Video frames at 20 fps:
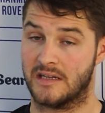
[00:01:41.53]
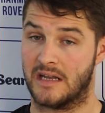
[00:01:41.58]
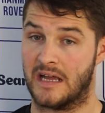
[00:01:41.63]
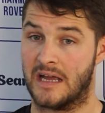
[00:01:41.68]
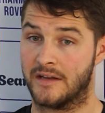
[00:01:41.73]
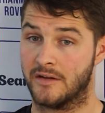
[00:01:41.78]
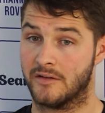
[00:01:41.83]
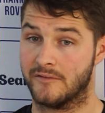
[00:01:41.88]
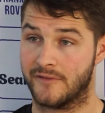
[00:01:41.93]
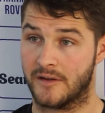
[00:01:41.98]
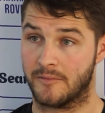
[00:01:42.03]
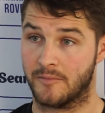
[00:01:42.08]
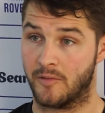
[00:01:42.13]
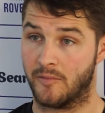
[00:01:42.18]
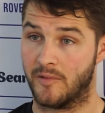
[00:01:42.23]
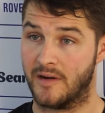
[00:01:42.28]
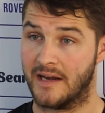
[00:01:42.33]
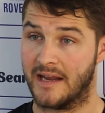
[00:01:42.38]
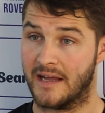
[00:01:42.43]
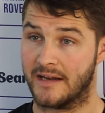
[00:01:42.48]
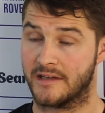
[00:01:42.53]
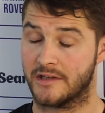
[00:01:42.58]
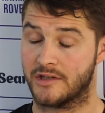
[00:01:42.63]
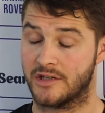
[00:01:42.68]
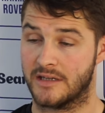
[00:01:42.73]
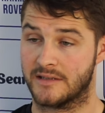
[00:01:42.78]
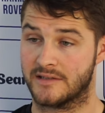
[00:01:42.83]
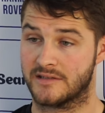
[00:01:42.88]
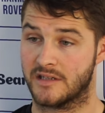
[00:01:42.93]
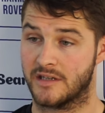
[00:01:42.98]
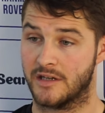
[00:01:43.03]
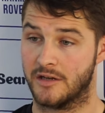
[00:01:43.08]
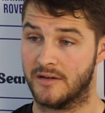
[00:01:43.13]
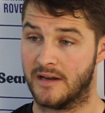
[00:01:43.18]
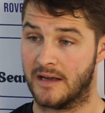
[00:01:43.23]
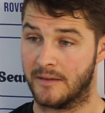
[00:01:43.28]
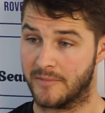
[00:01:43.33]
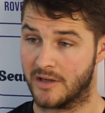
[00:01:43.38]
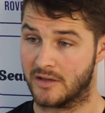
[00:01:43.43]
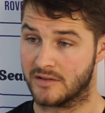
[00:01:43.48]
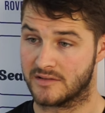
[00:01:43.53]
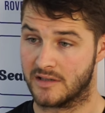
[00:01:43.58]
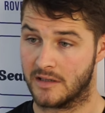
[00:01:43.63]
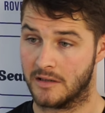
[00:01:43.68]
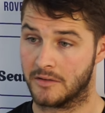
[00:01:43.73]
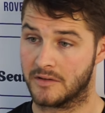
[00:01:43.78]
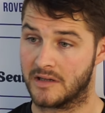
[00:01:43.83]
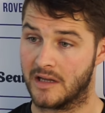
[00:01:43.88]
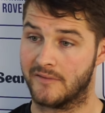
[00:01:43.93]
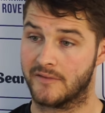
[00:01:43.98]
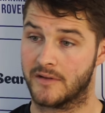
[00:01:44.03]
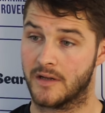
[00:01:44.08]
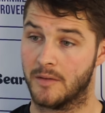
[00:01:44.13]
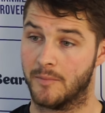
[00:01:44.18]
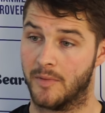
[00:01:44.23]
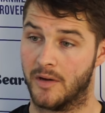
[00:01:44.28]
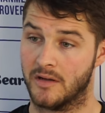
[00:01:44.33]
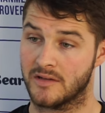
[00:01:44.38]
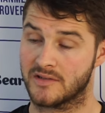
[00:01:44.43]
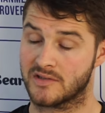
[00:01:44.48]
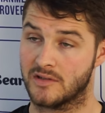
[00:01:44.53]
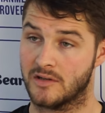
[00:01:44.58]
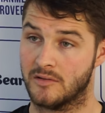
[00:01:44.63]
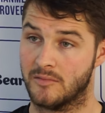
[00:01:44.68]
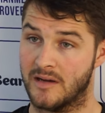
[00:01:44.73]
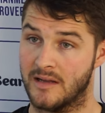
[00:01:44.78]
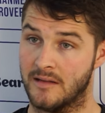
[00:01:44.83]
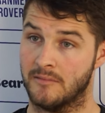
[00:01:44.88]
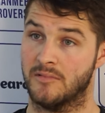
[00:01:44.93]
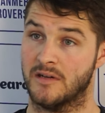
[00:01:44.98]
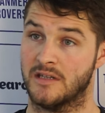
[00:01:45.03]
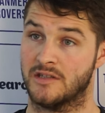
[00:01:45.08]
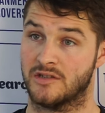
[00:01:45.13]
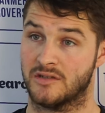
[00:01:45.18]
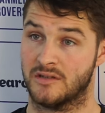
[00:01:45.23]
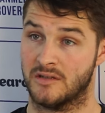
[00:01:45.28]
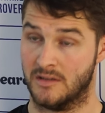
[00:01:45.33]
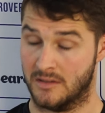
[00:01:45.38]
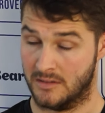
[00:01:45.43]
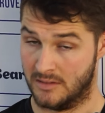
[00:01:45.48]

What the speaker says: I don't think we really had the chance to do that because they looked after the ball so well, which,